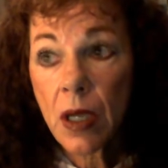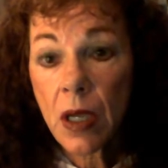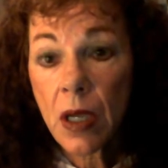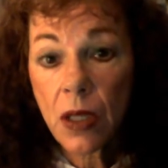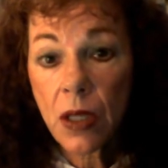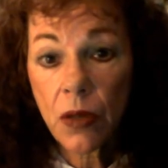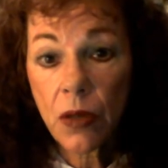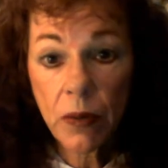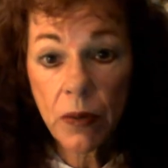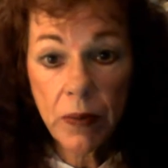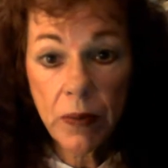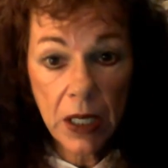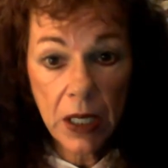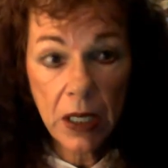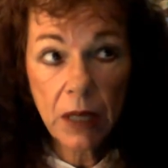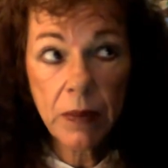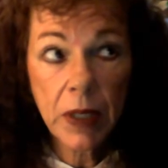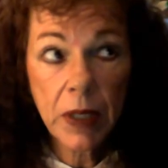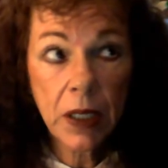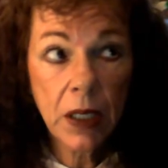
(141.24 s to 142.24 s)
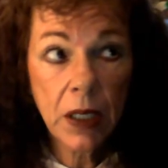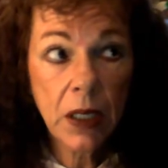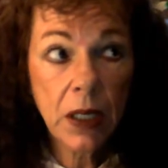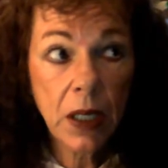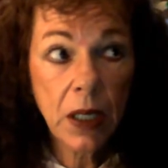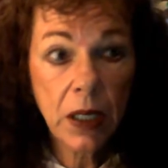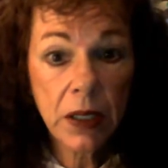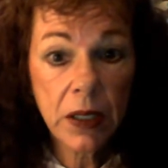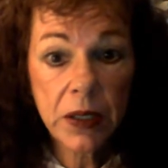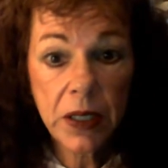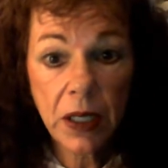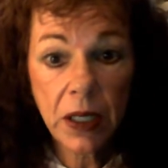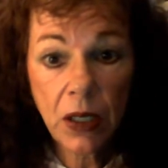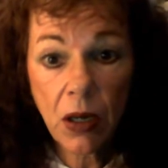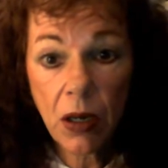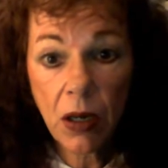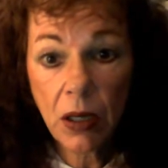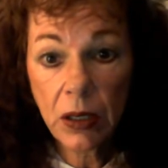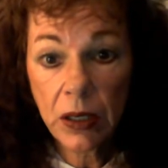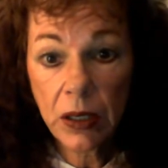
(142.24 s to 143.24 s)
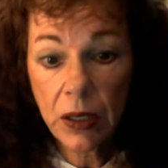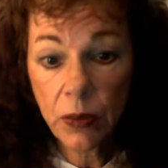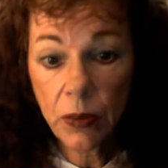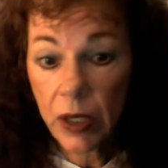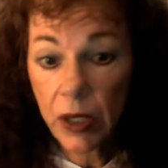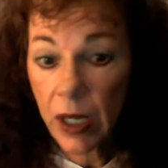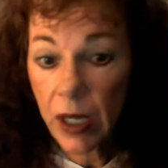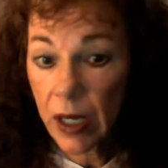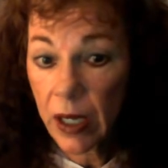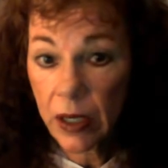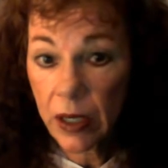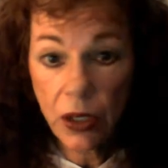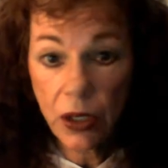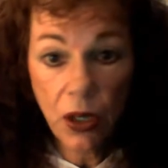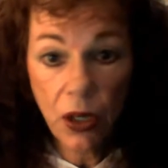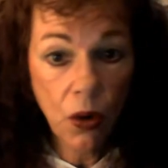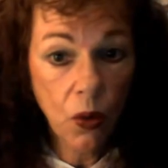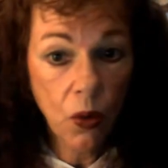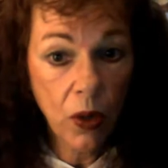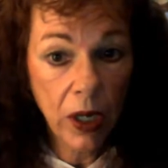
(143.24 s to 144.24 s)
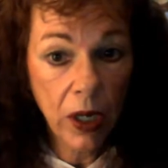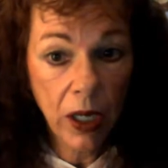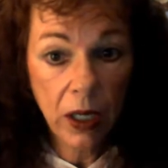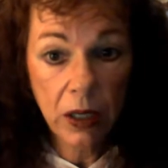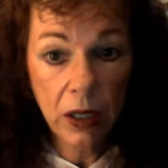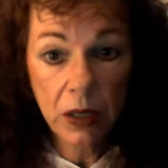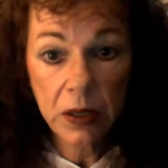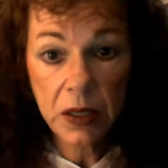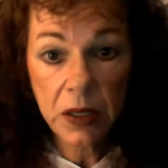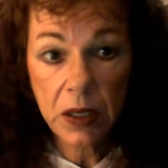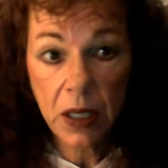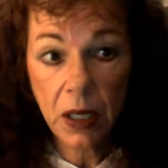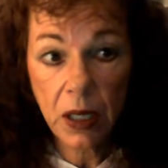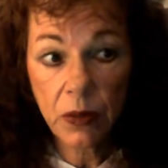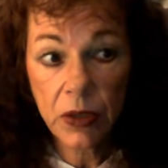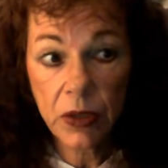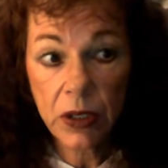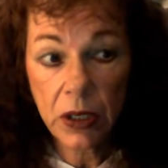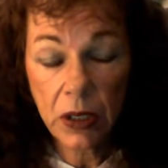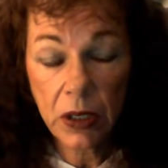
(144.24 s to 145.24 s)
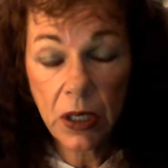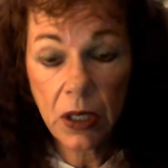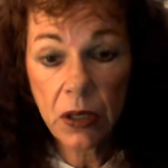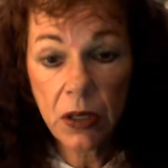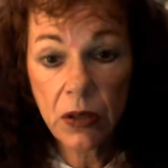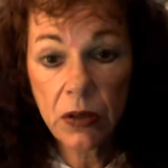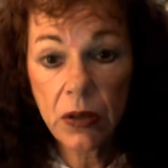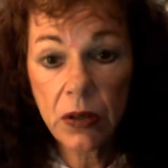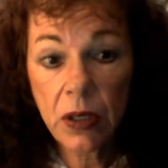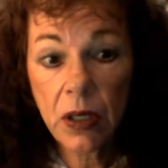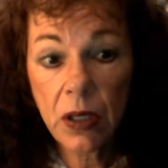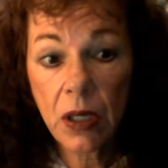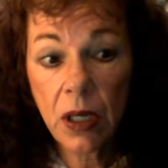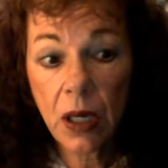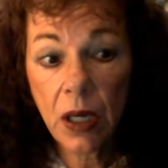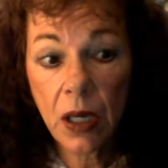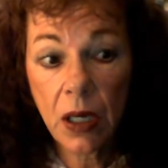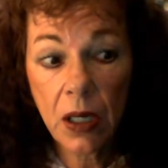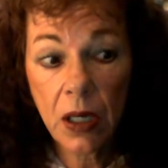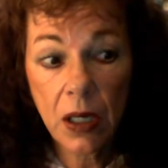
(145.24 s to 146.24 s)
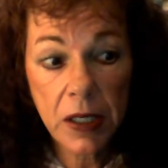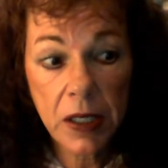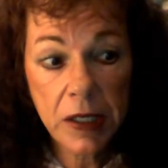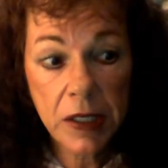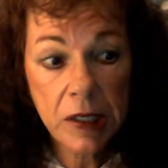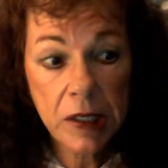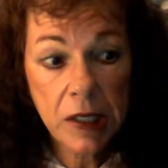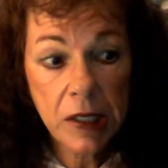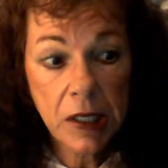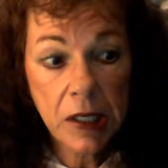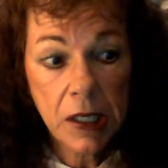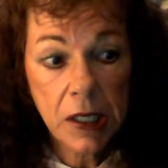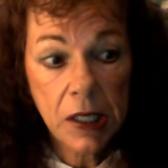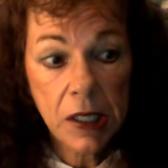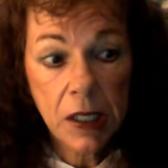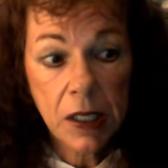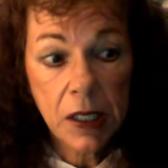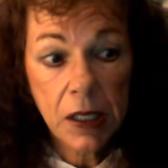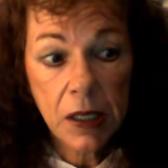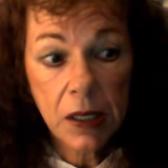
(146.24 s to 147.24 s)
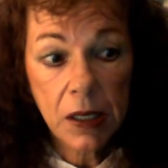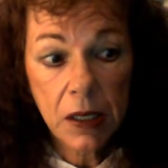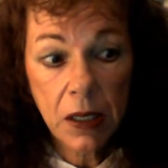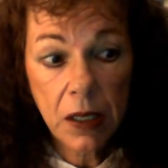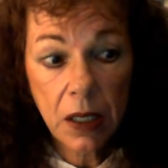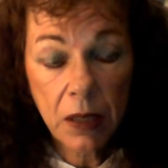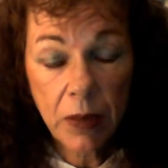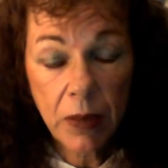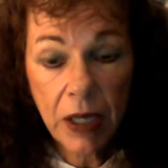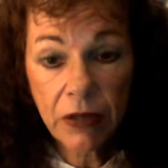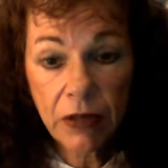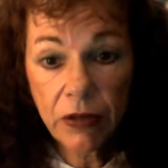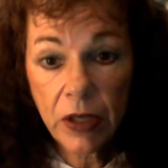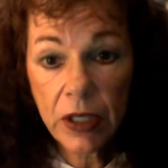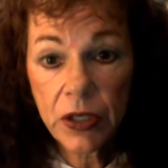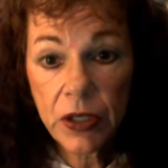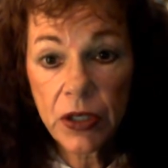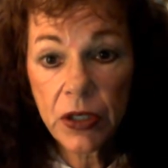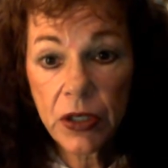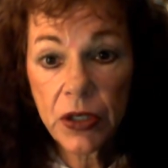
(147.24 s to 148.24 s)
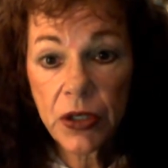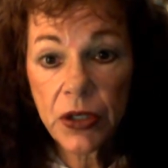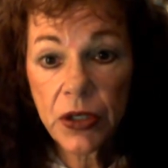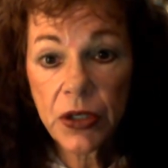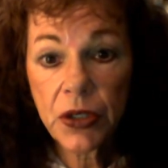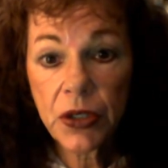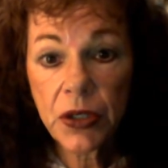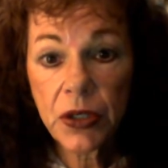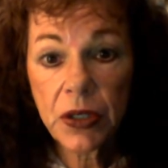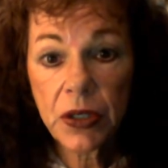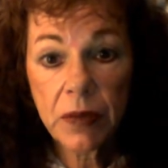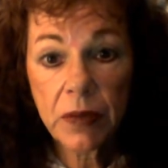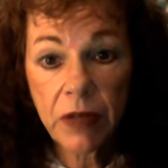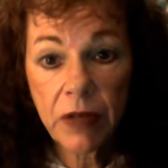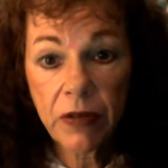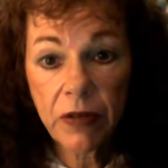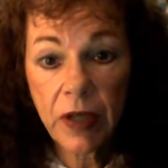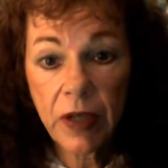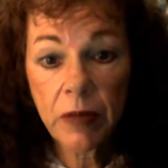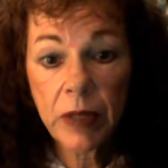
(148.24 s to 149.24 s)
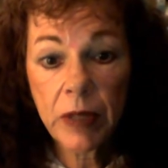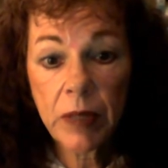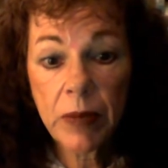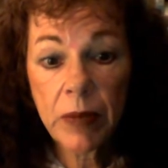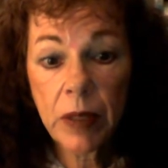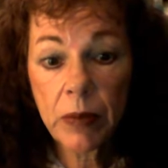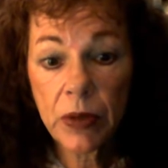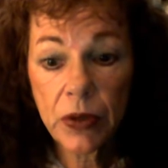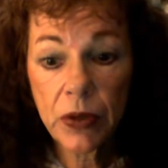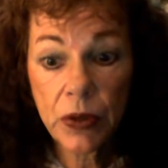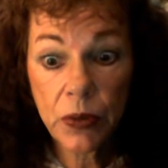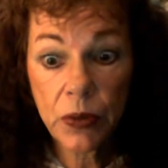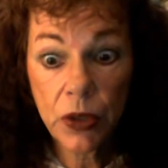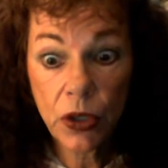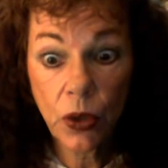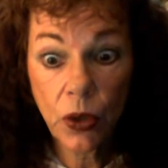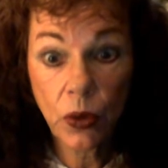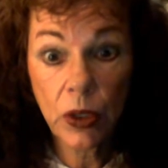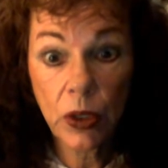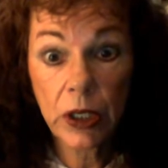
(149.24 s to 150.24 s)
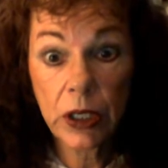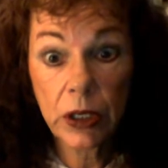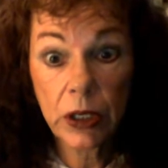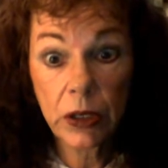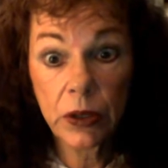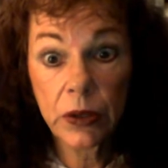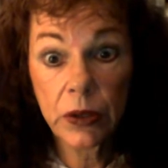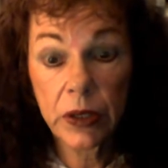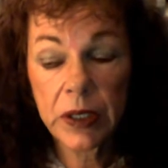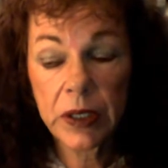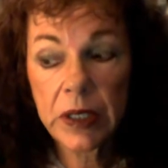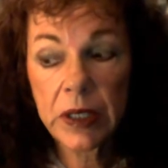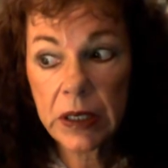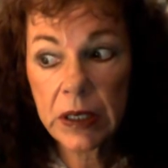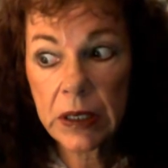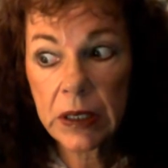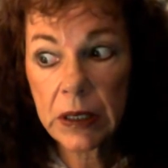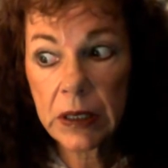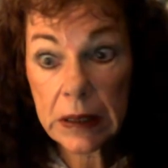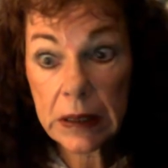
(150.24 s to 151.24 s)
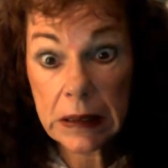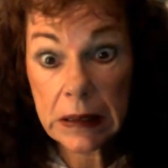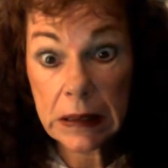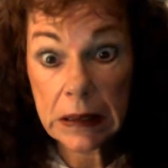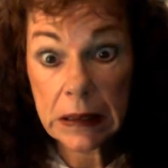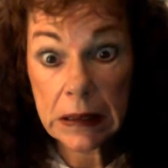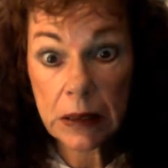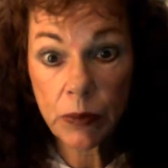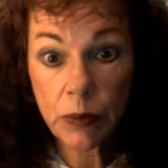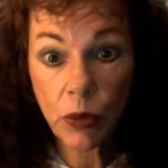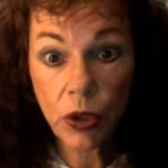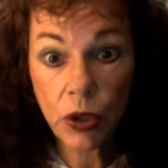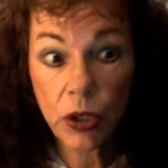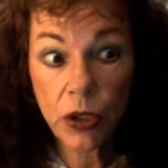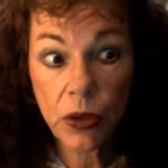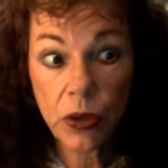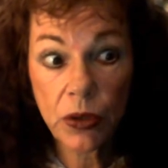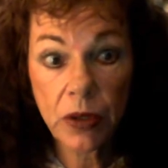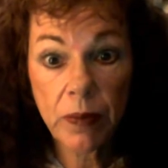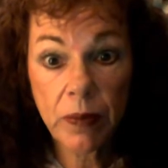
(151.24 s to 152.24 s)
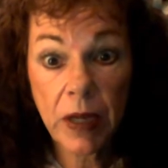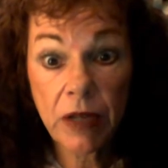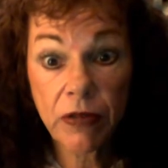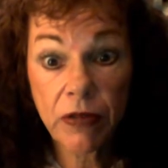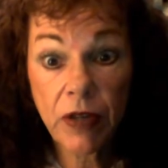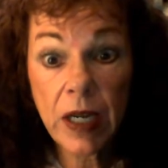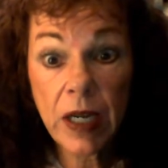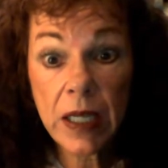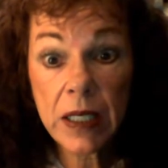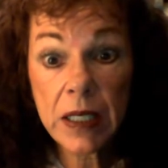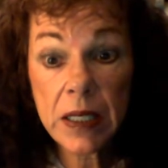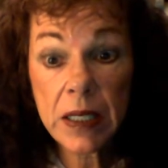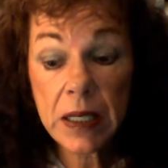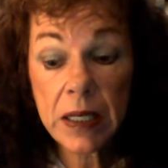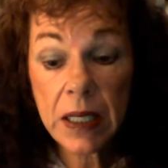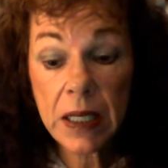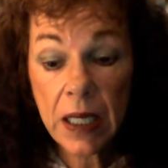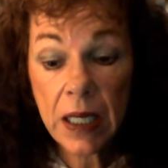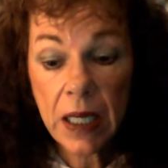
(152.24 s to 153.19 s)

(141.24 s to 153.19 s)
There were many, many nights I called him when I had no one else. I was alone. None of my friends understood. My family members were totally clueless, more so than my friends.